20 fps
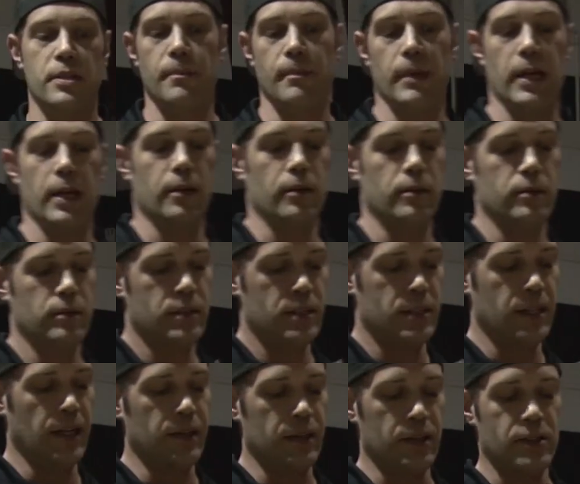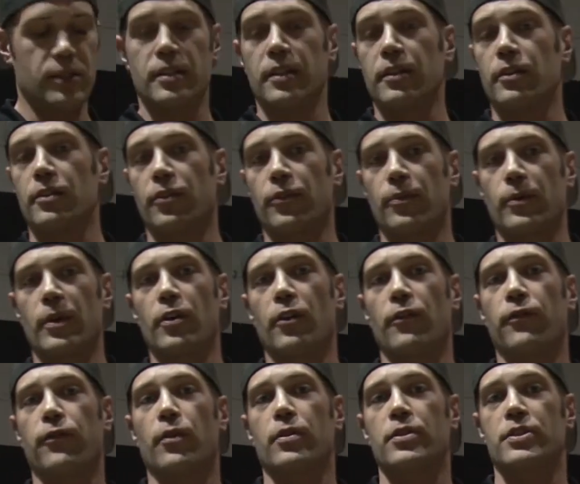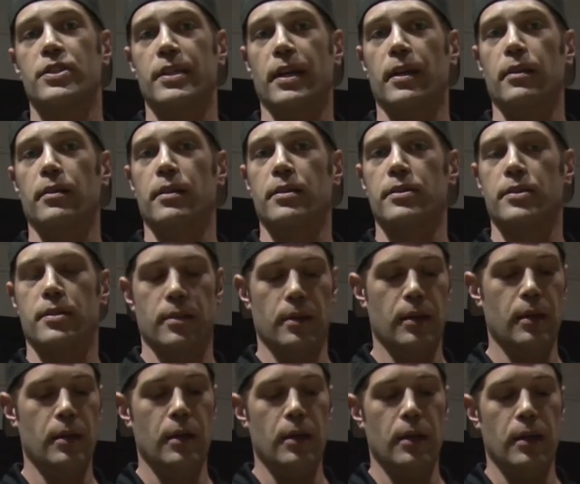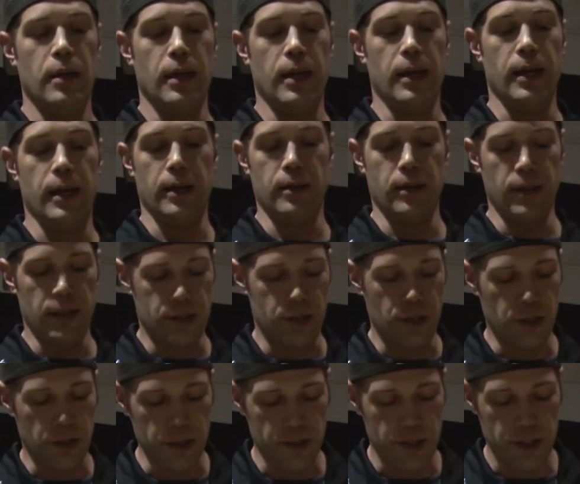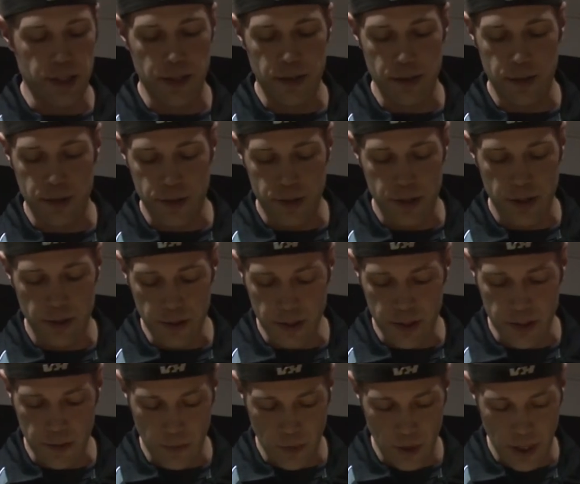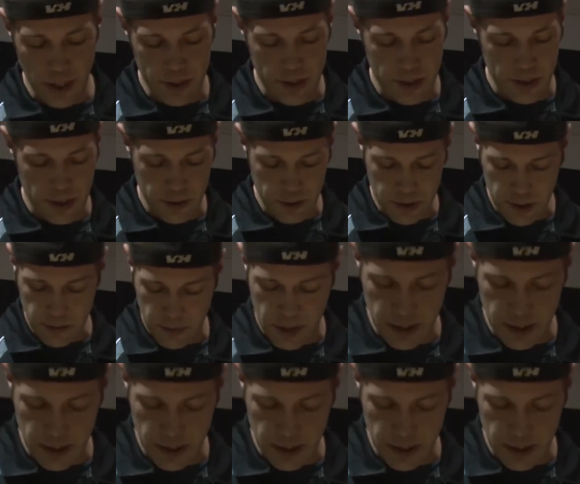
of metal, stainless steel, 304 stainless. And as you can see, there's some rust, some